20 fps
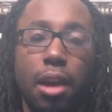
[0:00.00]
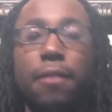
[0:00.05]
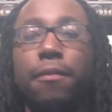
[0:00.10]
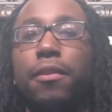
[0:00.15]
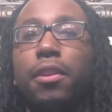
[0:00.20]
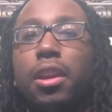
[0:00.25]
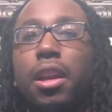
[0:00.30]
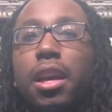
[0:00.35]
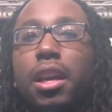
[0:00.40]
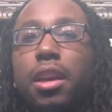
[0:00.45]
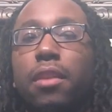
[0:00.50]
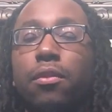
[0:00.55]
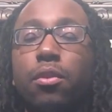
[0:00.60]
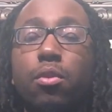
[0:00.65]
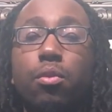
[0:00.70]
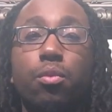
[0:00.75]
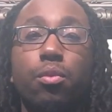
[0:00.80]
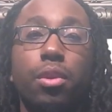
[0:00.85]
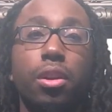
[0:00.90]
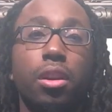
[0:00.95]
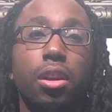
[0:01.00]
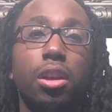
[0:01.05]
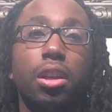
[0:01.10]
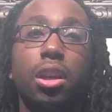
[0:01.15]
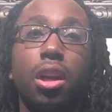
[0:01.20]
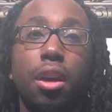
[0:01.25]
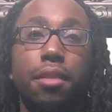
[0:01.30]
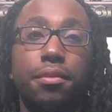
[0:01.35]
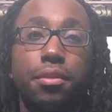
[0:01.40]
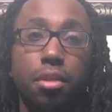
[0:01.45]
I feel like if you really
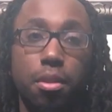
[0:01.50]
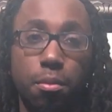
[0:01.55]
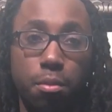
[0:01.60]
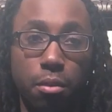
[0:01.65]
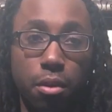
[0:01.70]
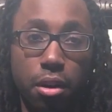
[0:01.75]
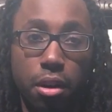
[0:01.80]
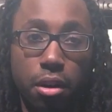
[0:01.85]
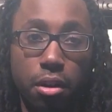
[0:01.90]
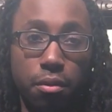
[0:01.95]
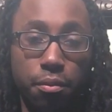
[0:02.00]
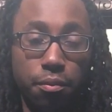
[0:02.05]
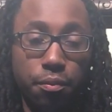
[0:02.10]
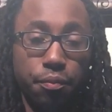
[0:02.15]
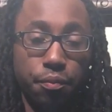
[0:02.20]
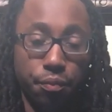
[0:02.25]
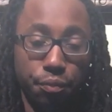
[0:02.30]
love someone,